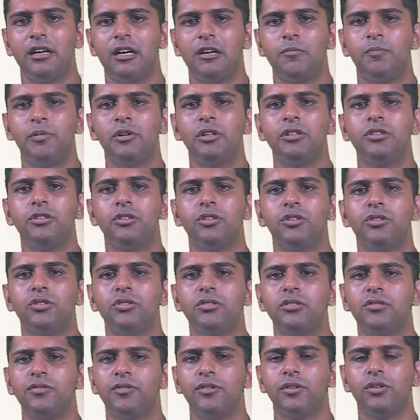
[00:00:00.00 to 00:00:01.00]
upon
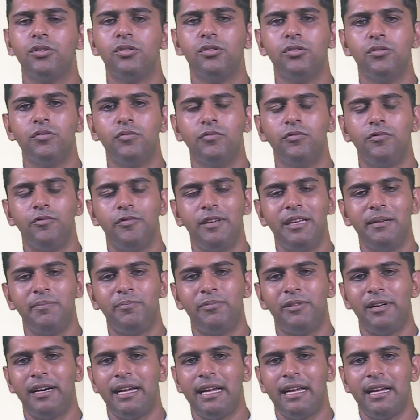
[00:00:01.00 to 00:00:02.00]
those for whom we
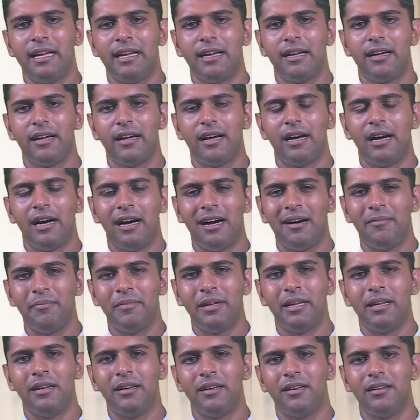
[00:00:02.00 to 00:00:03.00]
pray.
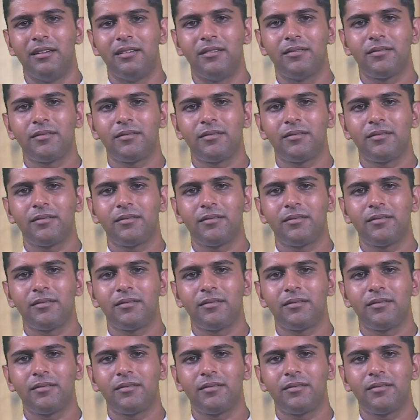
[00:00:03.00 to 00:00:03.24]
Amen.